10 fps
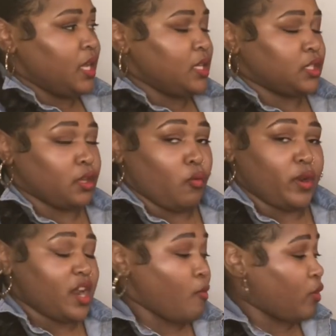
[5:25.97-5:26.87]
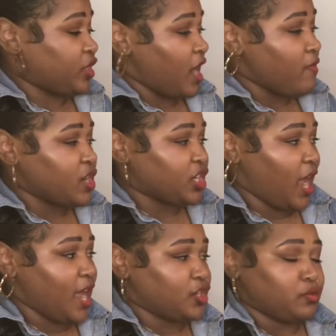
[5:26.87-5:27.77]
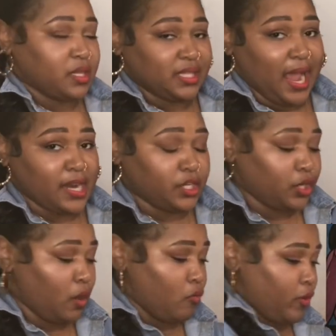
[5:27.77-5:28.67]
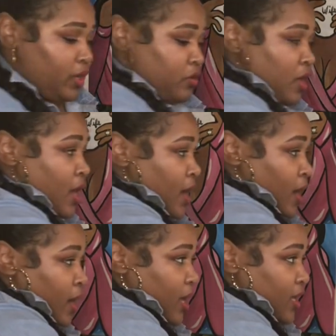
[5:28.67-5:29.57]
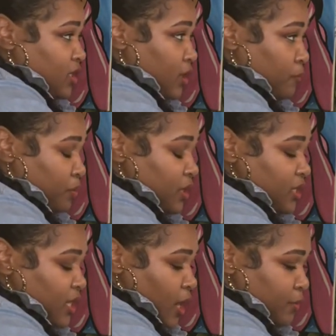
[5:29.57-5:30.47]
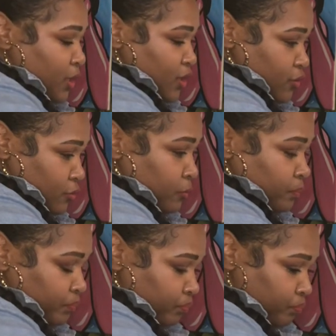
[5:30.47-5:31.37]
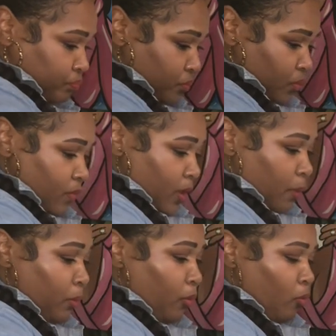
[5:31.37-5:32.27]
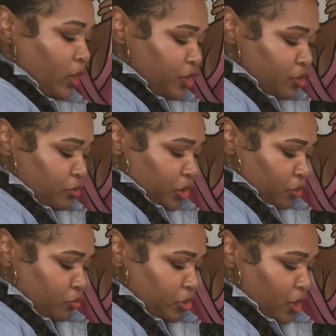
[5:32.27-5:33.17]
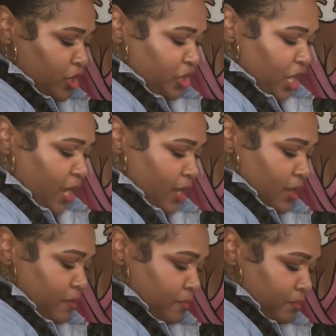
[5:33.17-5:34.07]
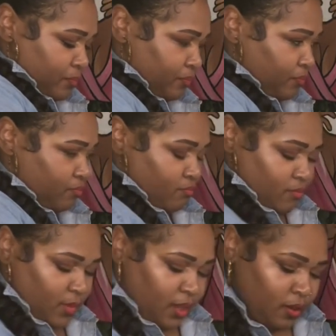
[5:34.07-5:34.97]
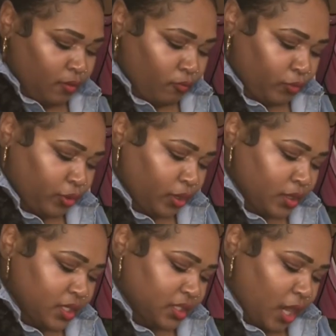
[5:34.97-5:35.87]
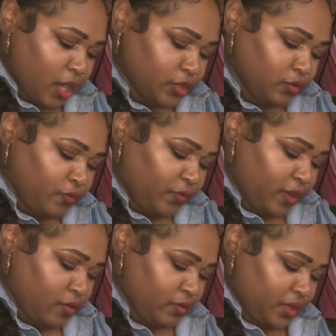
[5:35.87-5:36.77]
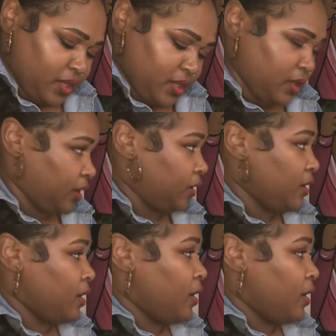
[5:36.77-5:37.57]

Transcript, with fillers: So whichever shade you decide to go with is completely up to you. But once you choose your shade, you're going to start to fill in